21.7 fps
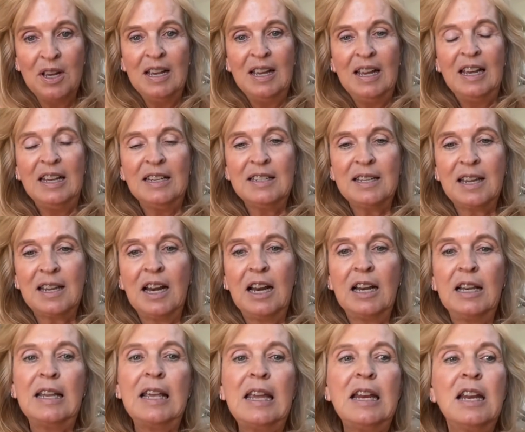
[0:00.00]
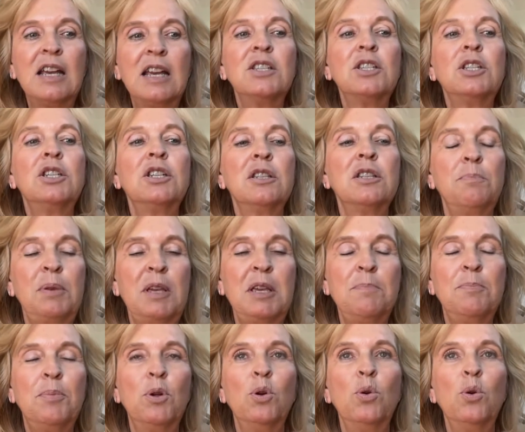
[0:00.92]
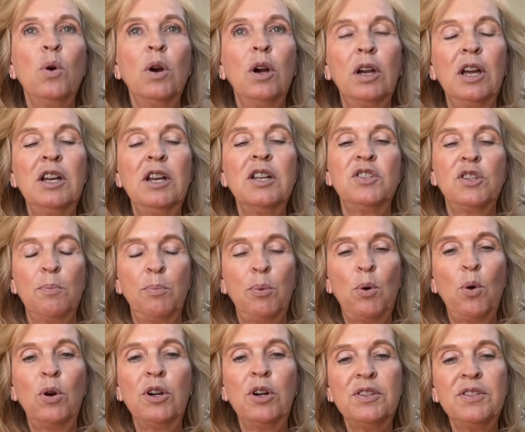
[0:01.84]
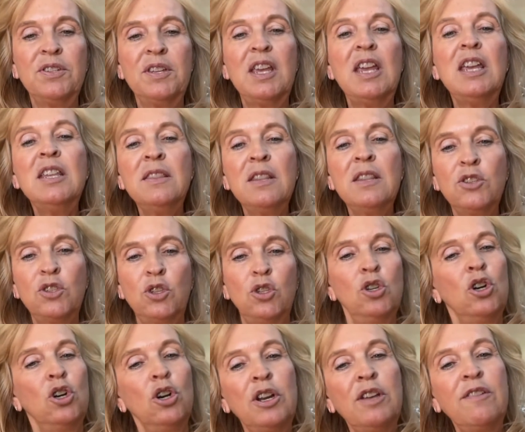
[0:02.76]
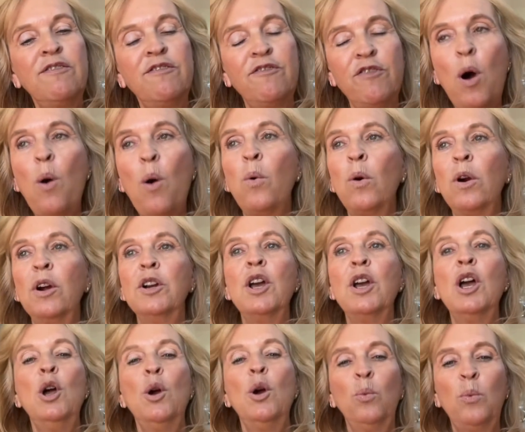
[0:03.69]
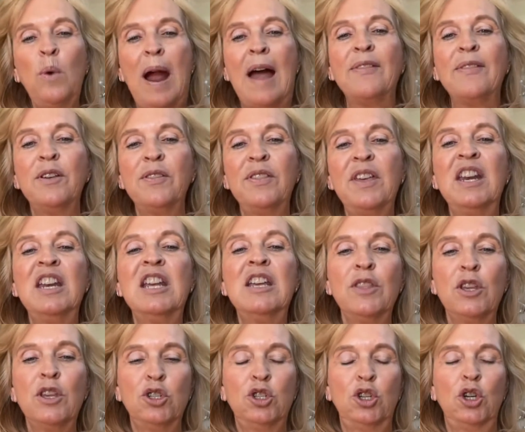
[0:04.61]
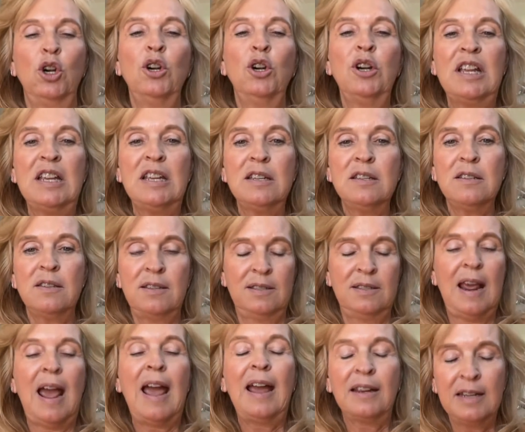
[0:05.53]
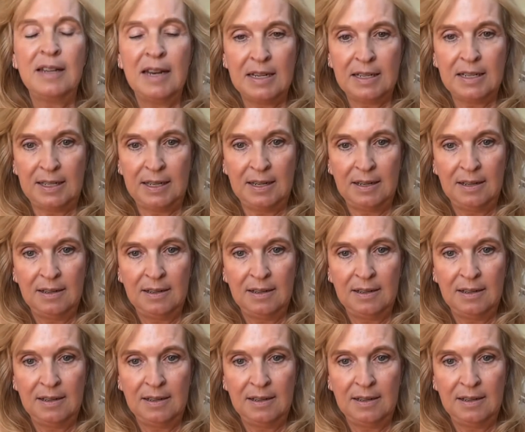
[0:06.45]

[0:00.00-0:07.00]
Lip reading: It's going to lead us to the people who are going to support us in this journey forward rather than in the journey stagnant.